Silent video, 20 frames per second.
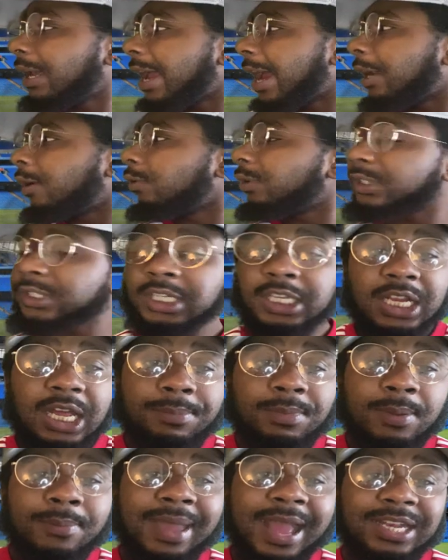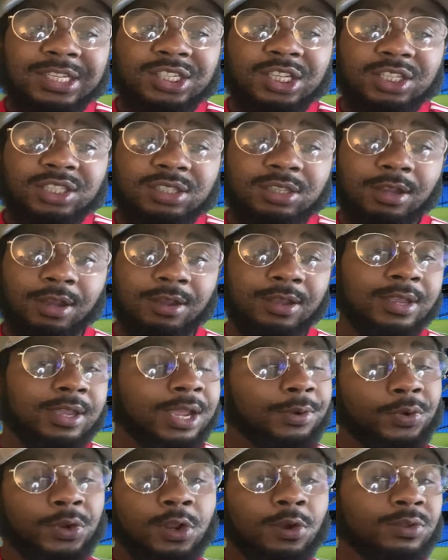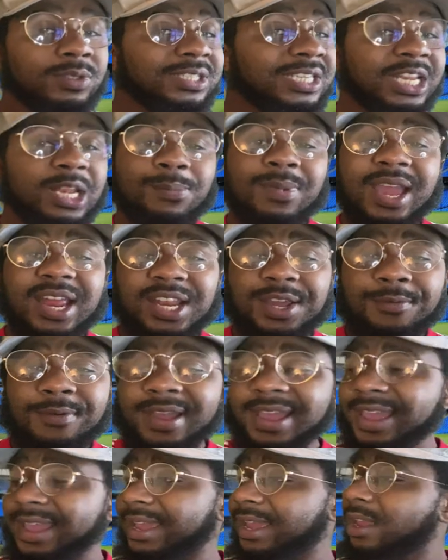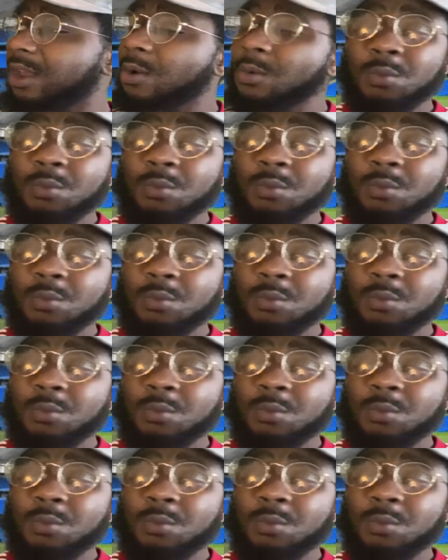I don't see them in Manchester. We don't see them anywhere.